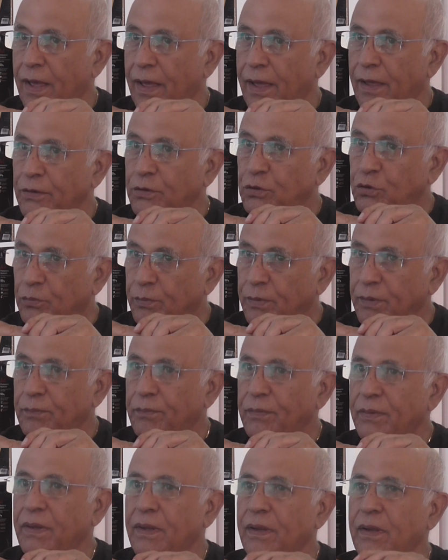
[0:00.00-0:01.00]
a
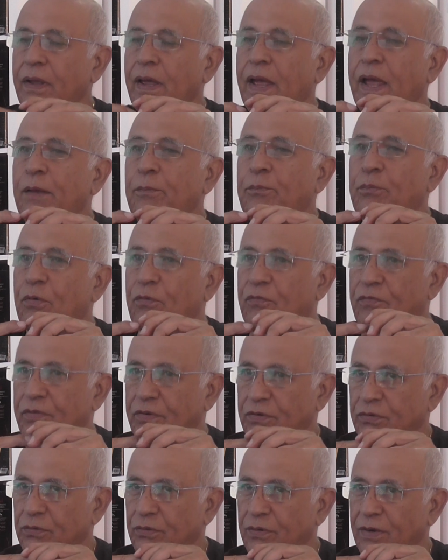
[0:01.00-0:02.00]
human being and
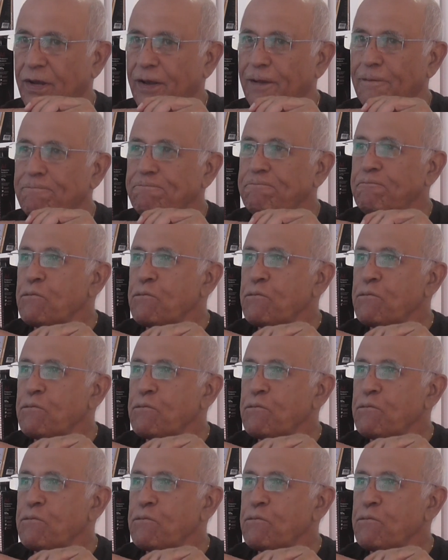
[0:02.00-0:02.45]
professional.